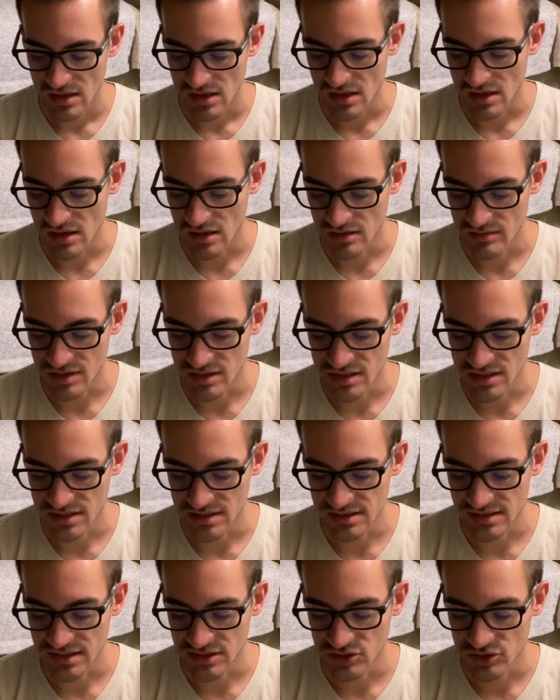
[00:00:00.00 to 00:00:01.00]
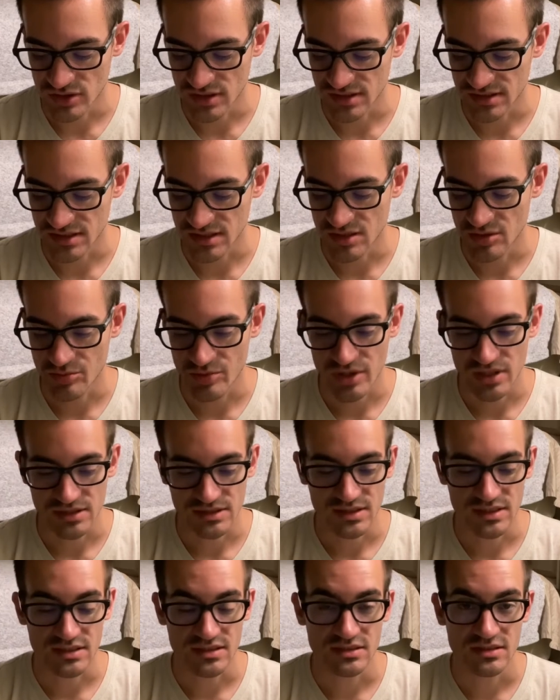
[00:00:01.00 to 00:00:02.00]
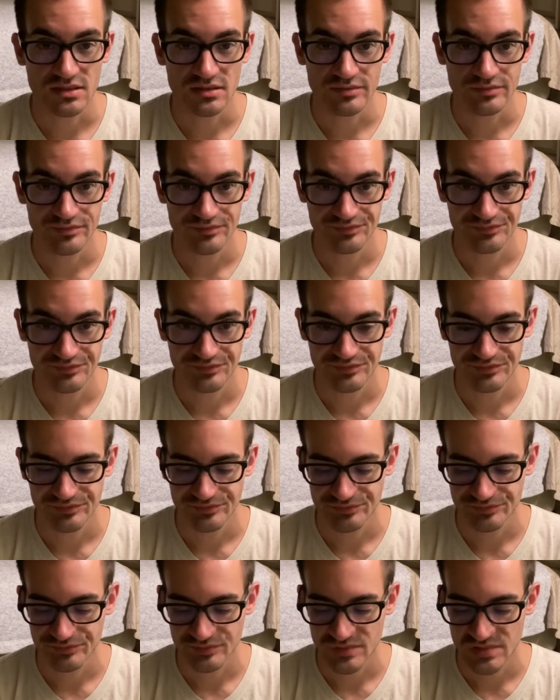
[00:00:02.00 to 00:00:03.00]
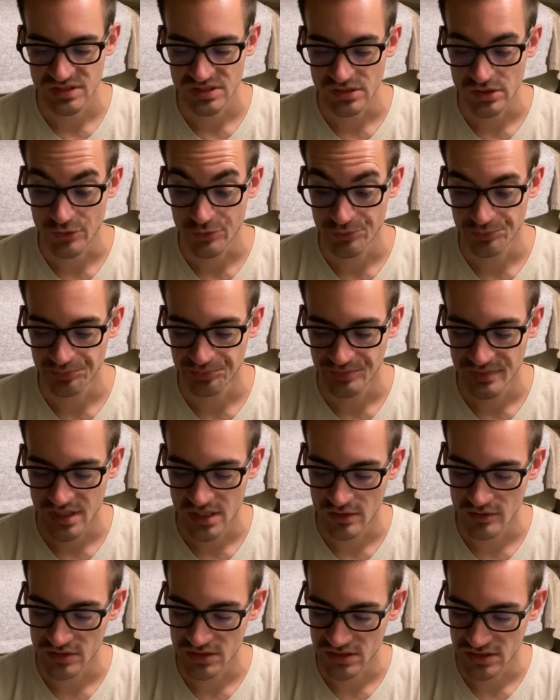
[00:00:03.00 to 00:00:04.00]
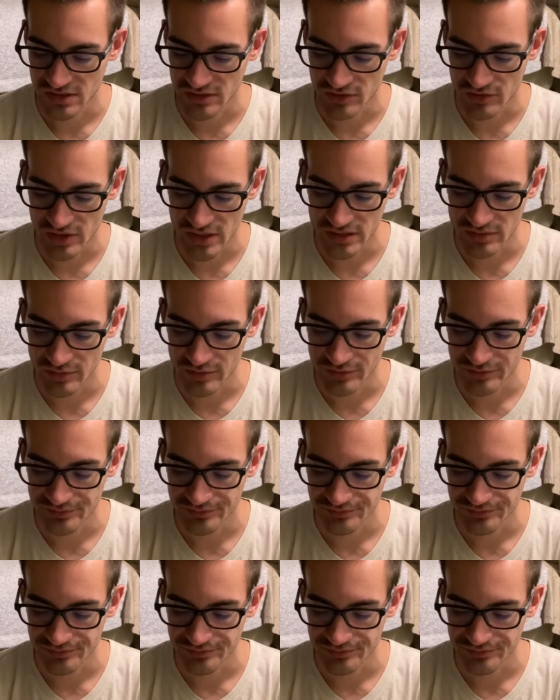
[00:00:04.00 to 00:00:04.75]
And then he said, trust in the process. So that was incredible.